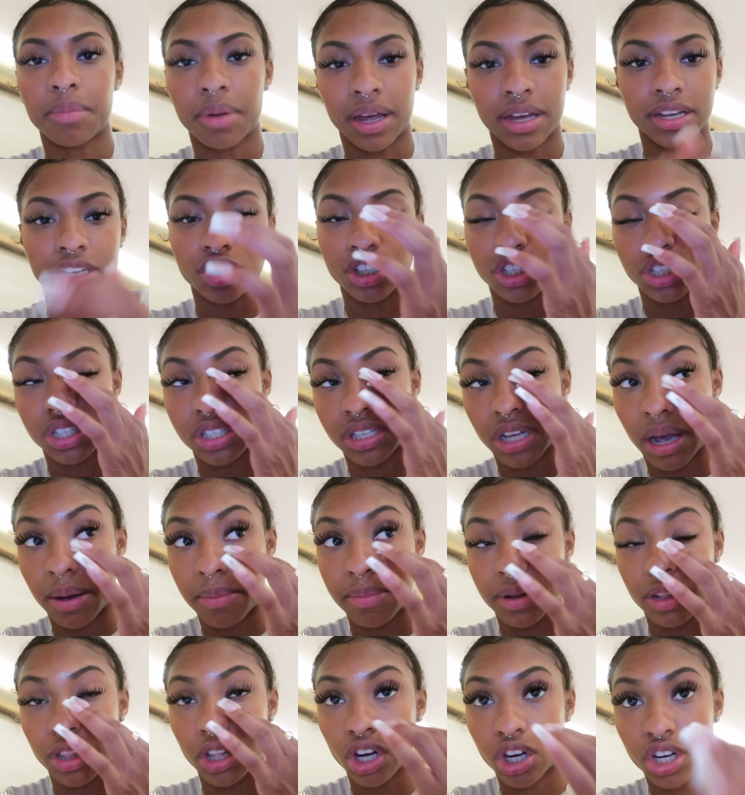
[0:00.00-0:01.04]
Like, just I've
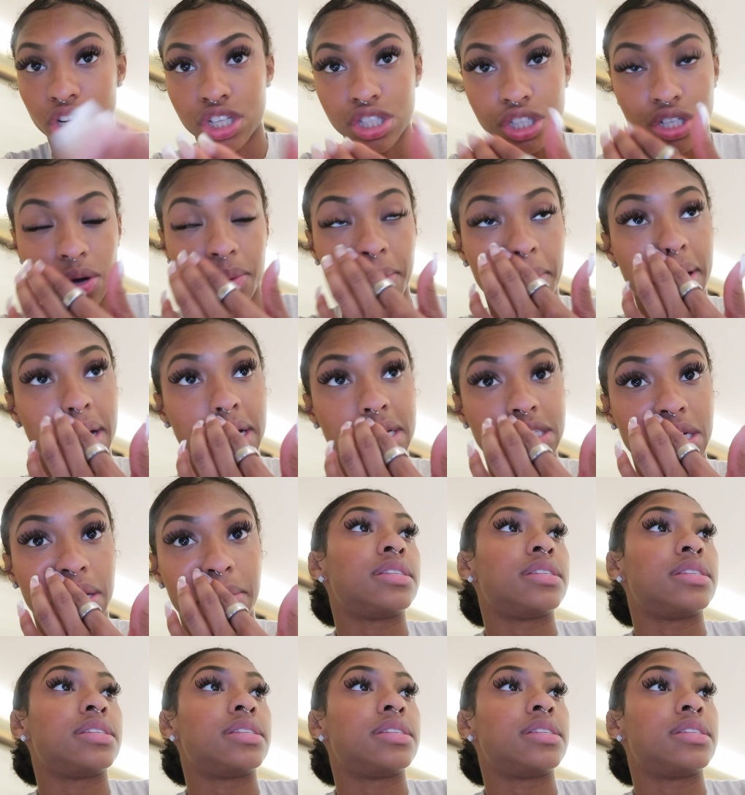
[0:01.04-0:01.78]
been learning so much.